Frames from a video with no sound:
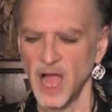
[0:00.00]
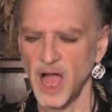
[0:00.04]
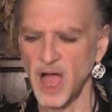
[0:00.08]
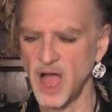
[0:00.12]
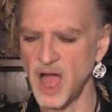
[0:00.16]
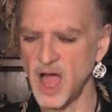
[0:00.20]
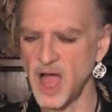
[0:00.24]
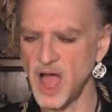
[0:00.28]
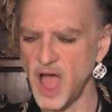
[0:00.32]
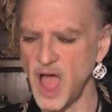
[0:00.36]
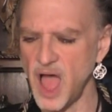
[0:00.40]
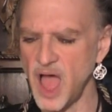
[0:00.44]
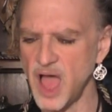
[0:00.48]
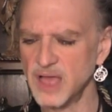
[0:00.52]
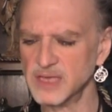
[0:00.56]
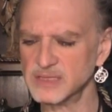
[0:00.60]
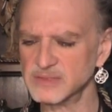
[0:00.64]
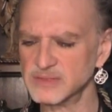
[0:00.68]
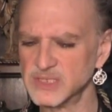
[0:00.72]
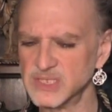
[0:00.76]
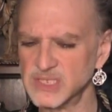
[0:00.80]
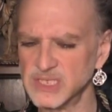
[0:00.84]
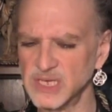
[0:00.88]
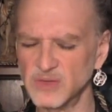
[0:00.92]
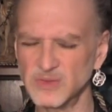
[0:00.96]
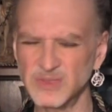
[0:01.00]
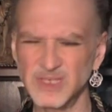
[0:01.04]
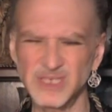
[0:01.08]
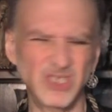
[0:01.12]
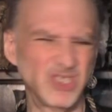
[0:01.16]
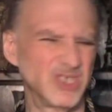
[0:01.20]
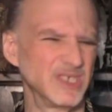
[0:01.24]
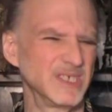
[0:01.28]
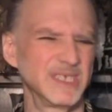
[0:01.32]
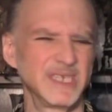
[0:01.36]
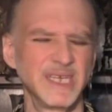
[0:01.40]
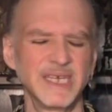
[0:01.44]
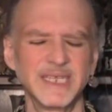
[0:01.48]
Uh, so
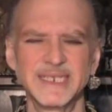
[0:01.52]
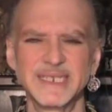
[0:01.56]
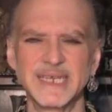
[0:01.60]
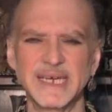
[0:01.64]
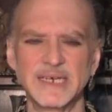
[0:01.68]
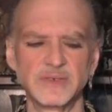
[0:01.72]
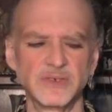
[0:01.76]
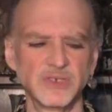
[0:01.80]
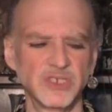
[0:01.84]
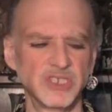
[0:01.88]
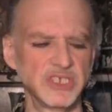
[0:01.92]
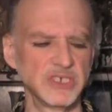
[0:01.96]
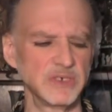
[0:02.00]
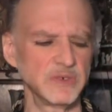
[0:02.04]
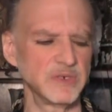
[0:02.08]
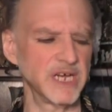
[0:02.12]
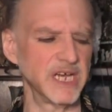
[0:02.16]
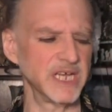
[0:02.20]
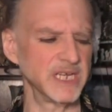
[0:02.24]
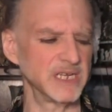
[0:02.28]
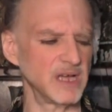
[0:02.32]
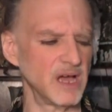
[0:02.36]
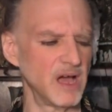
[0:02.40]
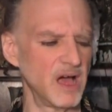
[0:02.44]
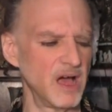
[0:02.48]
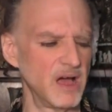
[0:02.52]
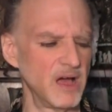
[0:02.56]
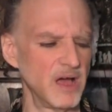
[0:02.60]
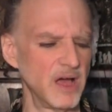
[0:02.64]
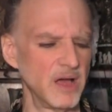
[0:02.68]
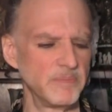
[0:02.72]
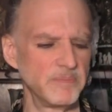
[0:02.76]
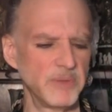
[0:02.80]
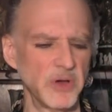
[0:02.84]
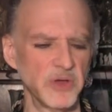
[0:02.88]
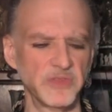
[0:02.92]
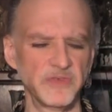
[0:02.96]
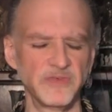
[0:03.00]
let's just get down to it.
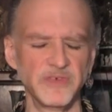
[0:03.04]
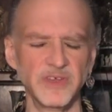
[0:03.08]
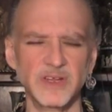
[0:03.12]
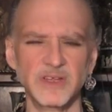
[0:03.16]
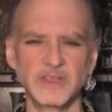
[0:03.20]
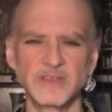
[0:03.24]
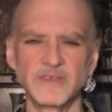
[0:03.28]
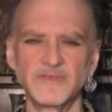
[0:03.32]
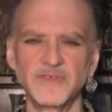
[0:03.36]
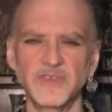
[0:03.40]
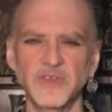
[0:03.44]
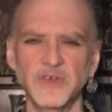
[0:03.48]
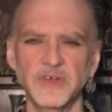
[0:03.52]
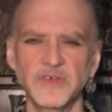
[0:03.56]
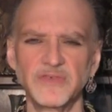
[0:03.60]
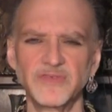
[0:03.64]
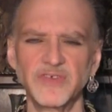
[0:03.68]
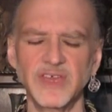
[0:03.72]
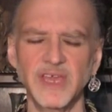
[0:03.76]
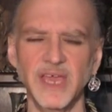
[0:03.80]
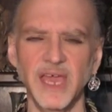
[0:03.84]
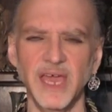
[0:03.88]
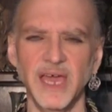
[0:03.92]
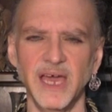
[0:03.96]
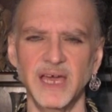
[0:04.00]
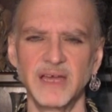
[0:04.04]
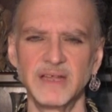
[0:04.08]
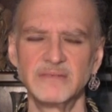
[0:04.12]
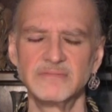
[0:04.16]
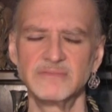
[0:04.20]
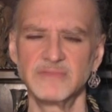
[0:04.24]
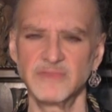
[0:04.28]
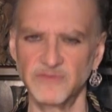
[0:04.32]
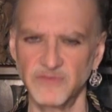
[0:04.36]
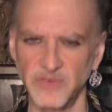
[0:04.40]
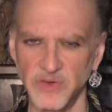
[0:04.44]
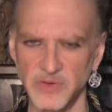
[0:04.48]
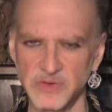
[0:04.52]
Uh, both feet on the floor if you can.
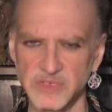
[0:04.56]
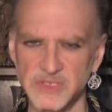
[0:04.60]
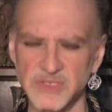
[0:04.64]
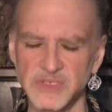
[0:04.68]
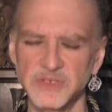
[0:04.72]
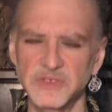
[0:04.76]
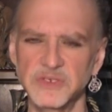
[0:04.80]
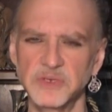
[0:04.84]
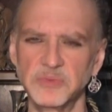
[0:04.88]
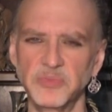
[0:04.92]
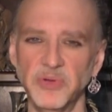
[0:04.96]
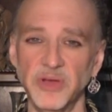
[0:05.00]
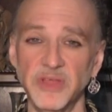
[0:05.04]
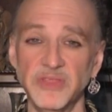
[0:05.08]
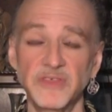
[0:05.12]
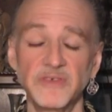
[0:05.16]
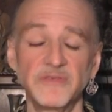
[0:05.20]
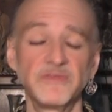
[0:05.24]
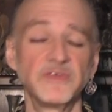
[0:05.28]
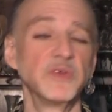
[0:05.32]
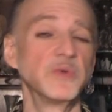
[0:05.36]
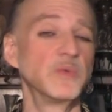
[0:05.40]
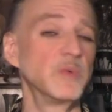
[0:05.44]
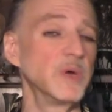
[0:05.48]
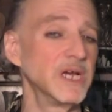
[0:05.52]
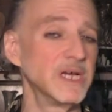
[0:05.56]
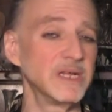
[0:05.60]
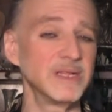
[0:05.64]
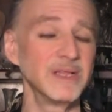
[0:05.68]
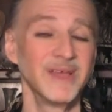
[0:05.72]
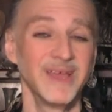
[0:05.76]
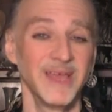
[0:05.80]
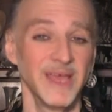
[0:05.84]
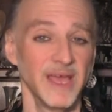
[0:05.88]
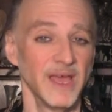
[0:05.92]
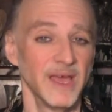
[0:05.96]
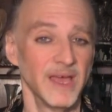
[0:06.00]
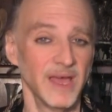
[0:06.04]
Focus on your breath if you
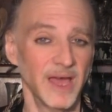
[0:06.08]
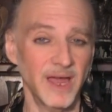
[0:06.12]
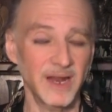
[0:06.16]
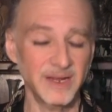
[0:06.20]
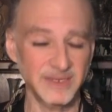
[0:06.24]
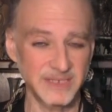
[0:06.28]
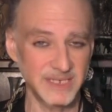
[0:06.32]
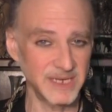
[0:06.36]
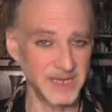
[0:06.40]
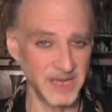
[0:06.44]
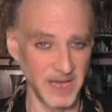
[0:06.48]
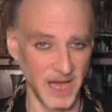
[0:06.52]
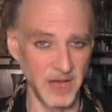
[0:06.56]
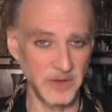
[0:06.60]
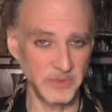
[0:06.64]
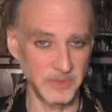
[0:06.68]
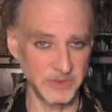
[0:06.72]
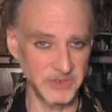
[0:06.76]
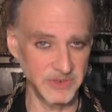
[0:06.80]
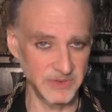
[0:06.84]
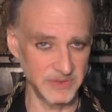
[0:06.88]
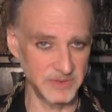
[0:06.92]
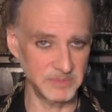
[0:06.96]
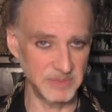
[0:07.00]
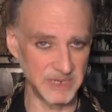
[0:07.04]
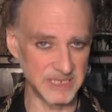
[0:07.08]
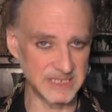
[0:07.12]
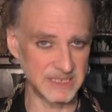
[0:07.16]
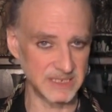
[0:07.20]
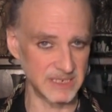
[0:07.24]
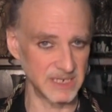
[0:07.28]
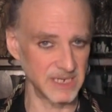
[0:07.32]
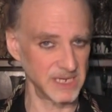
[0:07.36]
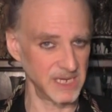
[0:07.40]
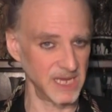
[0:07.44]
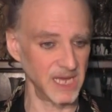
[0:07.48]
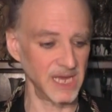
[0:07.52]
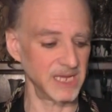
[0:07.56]
will. I'll tell you, I will do the best
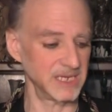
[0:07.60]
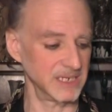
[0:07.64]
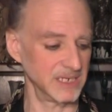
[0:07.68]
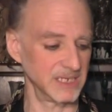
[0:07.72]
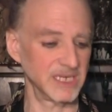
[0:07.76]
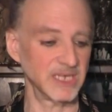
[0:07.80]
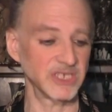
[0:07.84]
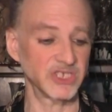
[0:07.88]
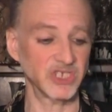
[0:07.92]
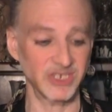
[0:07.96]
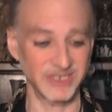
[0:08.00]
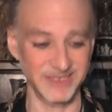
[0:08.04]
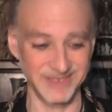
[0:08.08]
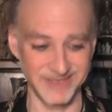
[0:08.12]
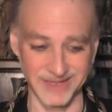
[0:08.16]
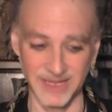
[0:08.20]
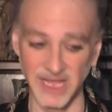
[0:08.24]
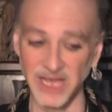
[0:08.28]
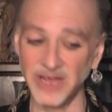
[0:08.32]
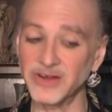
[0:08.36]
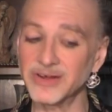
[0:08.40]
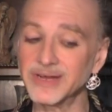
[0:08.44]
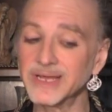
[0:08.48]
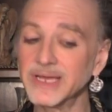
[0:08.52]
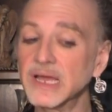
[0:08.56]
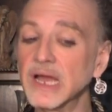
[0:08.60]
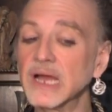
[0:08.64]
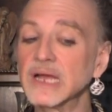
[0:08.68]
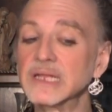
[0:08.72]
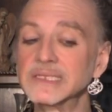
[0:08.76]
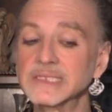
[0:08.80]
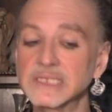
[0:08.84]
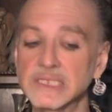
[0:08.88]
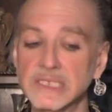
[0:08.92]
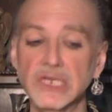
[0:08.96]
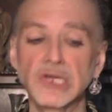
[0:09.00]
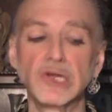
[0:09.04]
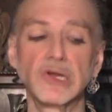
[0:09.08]
that I can to get you the clarity,
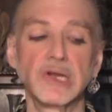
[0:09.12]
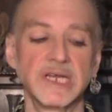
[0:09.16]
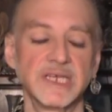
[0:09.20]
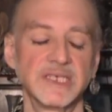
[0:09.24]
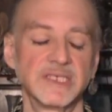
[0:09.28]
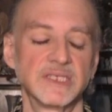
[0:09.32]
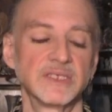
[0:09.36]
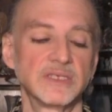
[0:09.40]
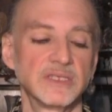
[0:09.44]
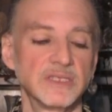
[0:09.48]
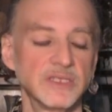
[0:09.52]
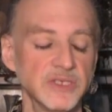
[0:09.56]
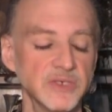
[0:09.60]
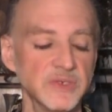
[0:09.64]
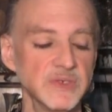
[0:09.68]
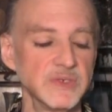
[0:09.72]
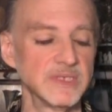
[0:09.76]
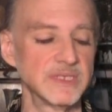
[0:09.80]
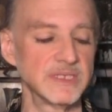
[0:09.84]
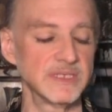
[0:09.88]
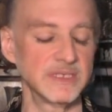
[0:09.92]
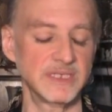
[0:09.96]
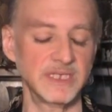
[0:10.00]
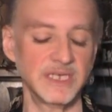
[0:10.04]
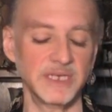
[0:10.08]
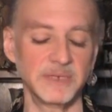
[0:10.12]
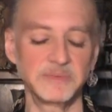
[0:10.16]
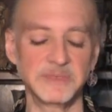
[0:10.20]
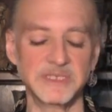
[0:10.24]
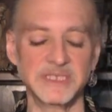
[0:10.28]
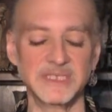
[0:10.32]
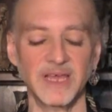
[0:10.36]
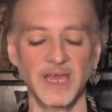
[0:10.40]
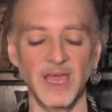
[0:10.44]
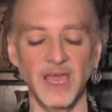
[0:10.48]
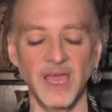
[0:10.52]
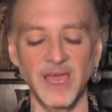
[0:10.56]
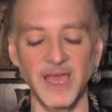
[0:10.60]
guidance, and grace, the clues, the
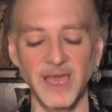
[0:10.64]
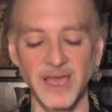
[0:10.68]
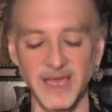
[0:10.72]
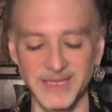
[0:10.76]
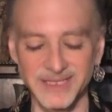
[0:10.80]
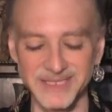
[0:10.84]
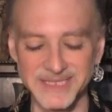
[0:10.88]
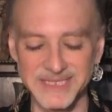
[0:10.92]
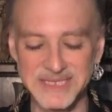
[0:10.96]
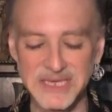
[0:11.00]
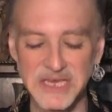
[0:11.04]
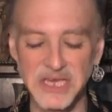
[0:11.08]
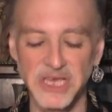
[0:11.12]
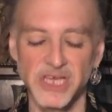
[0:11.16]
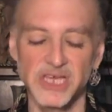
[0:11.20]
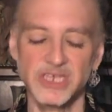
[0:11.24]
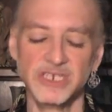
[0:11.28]
tips, the hints